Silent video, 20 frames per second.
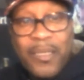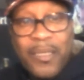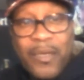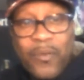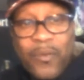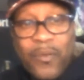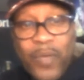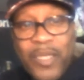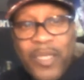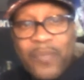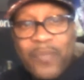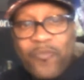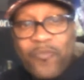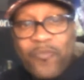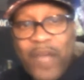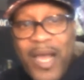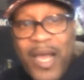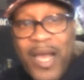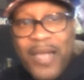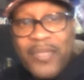William
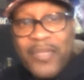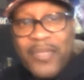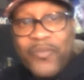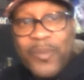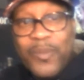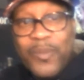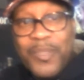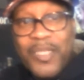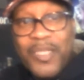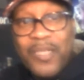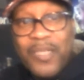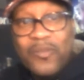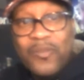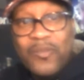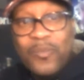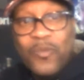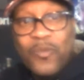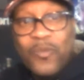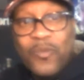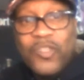Riley from the Kendall
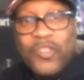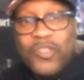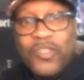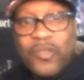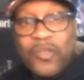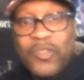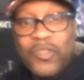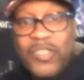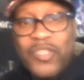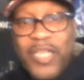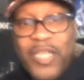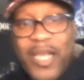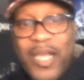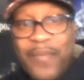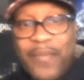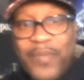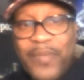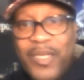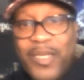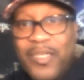Moore Show to
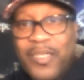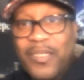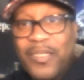chime in.